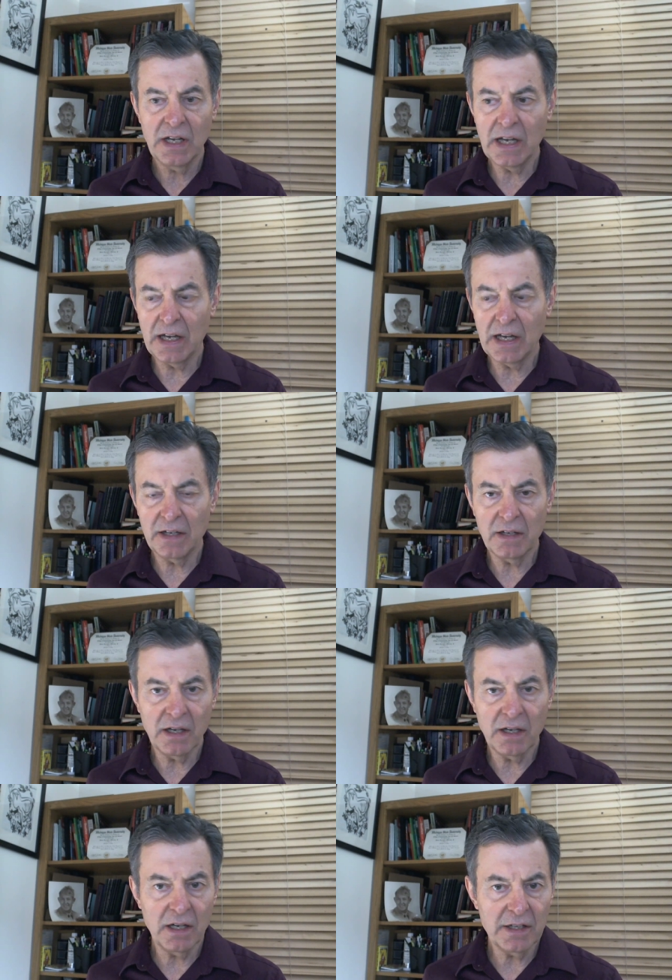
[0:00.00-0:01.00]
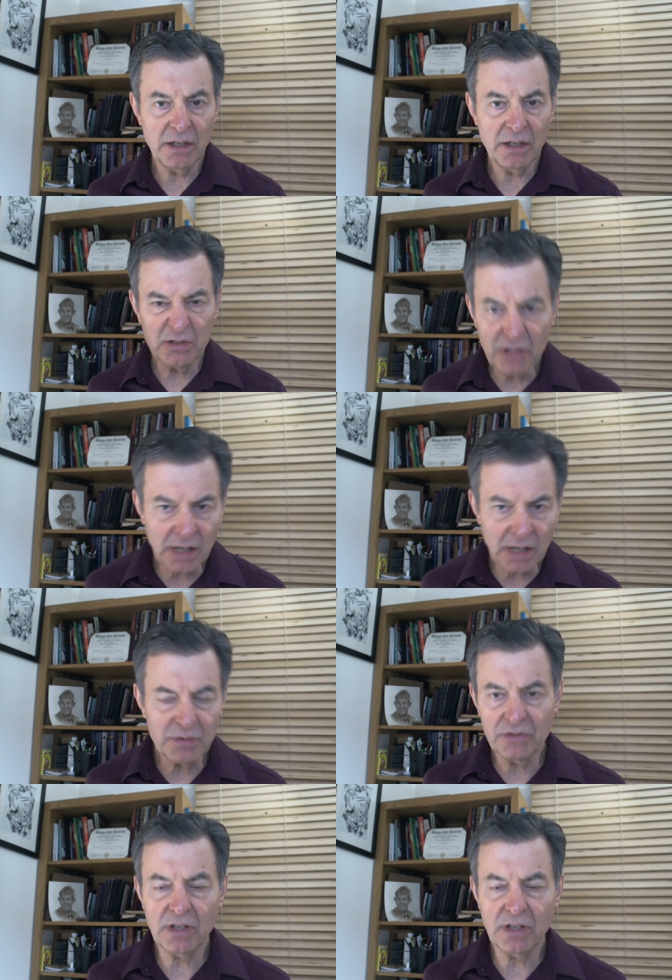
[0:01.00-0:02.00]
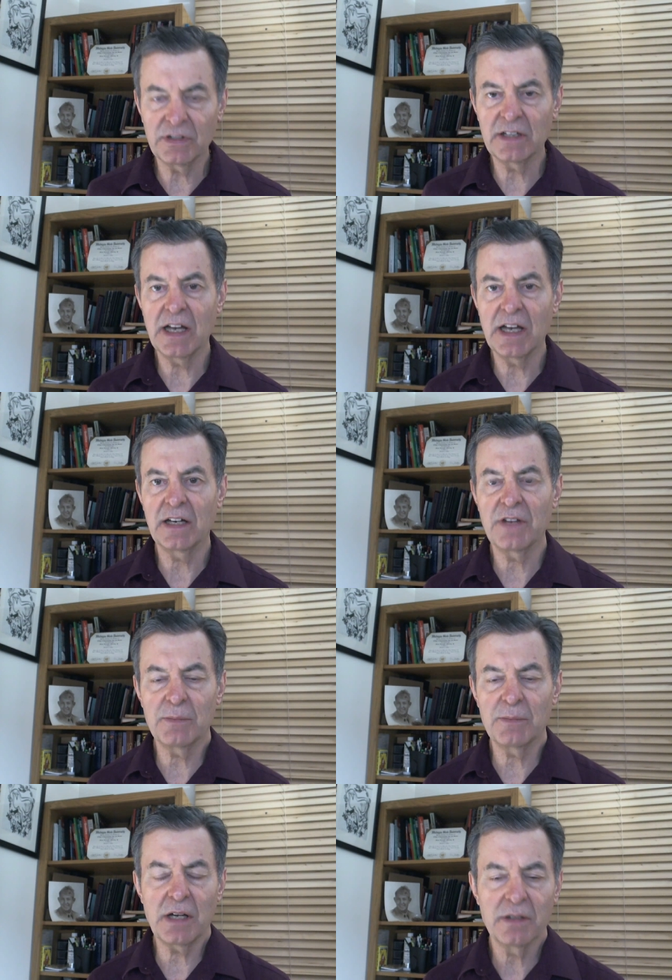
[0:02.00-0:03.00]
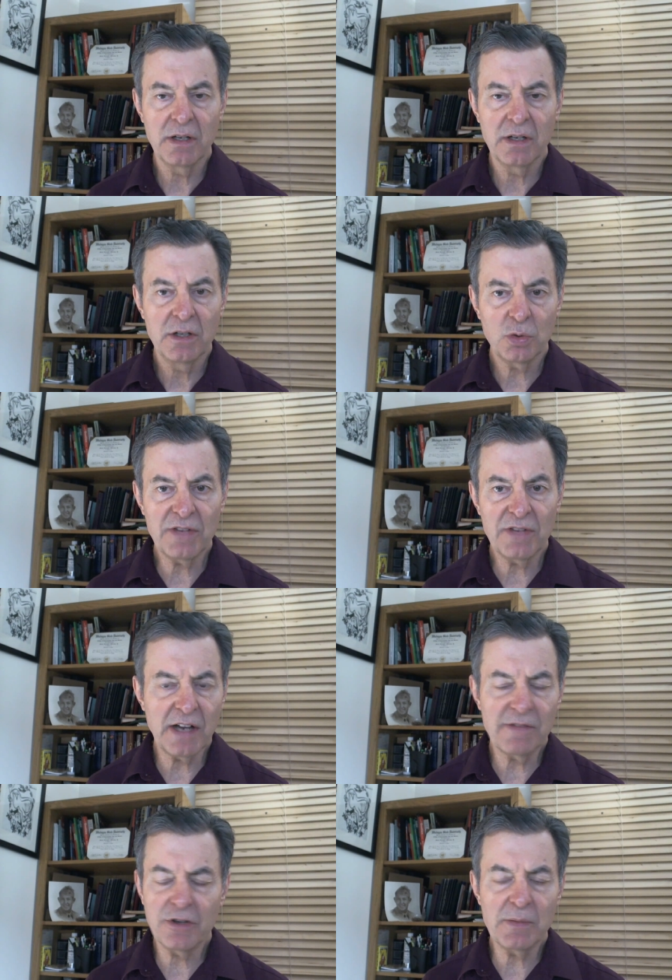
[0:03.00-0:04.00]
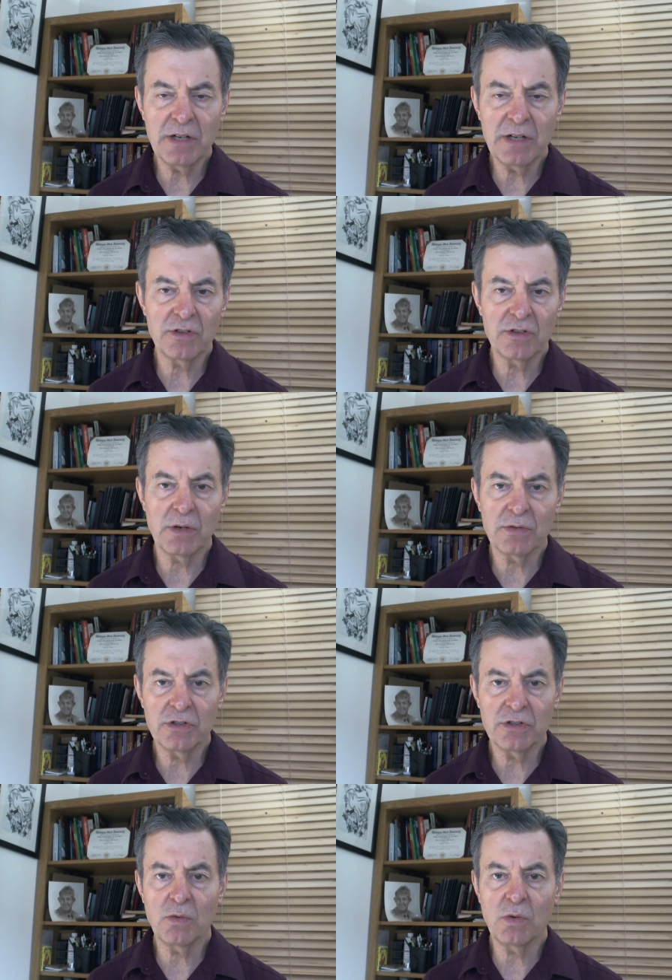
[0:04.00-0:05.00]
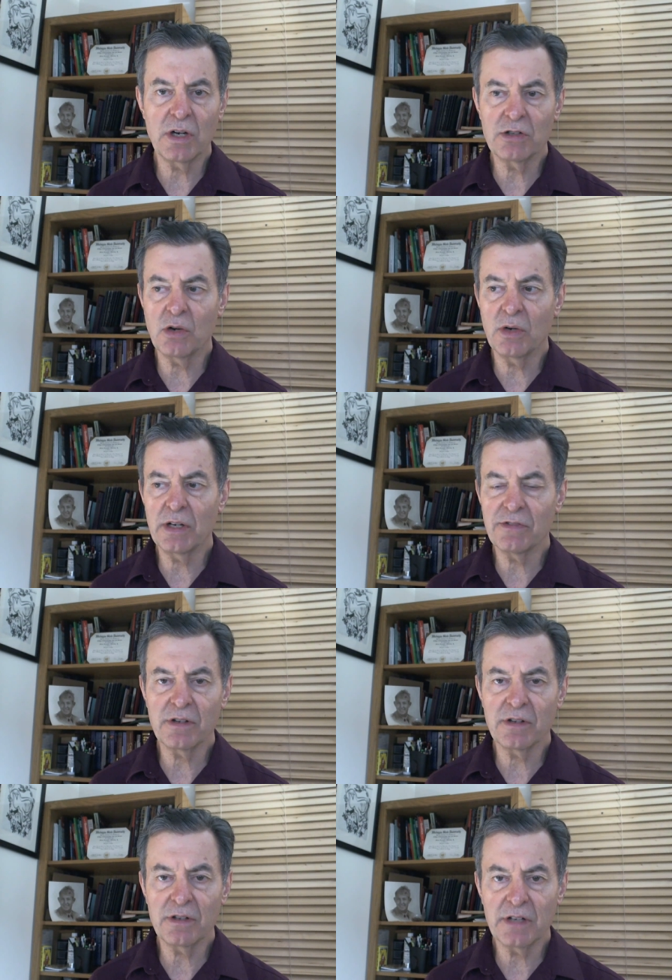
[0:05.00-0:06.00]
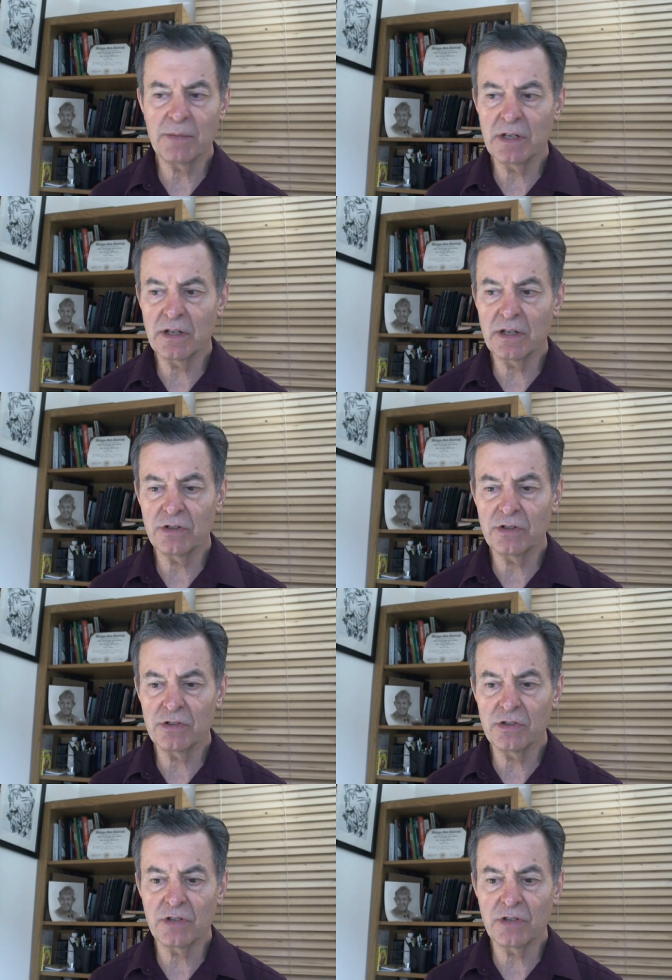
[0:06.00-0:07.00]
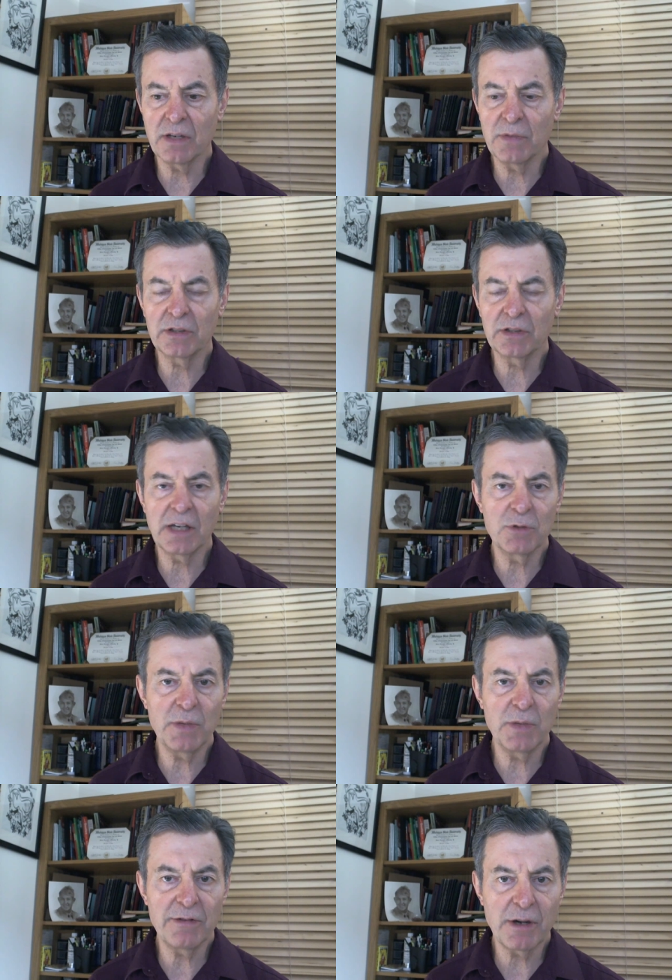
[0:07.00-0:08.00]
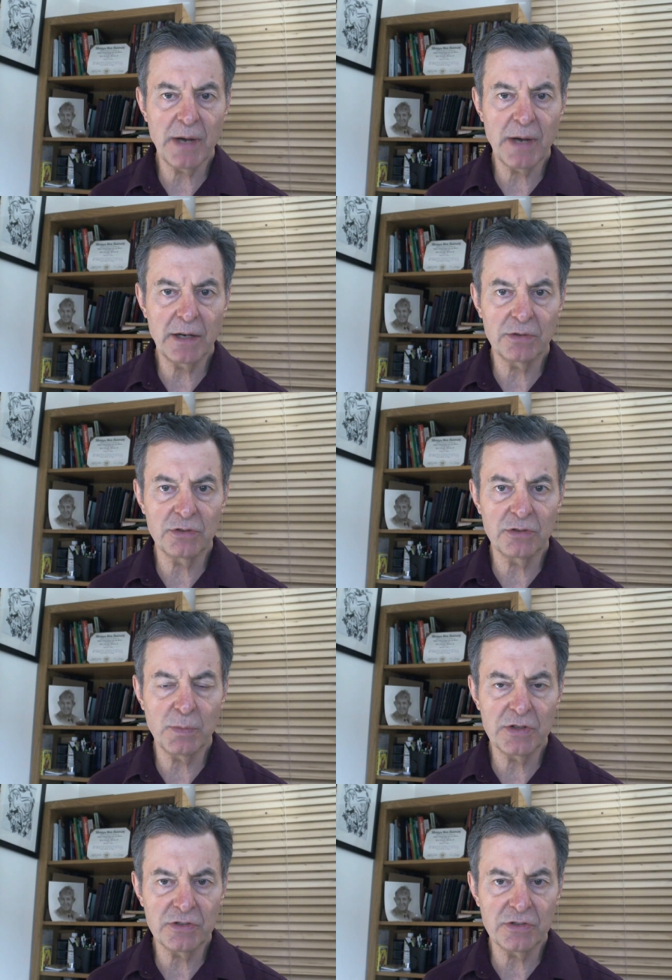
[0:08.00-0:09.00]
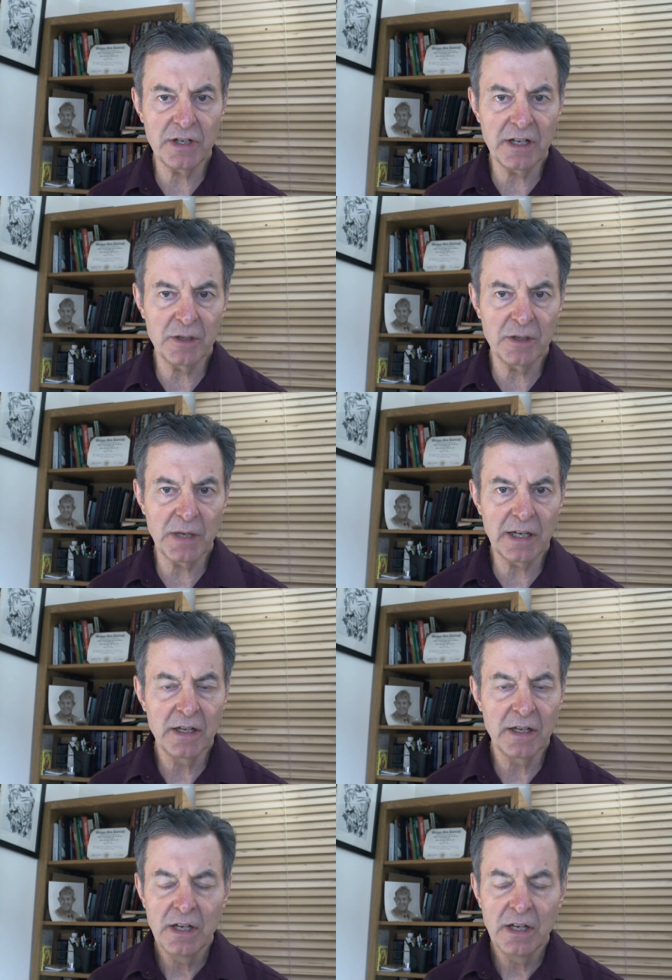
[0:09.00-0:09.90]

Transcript: and you know, sit-ups and stuff like that, and then I'm done. 25, 30 minutes at the most. You don't want to go any further than that because you're just building up too many free radicals and too much acidity in the body.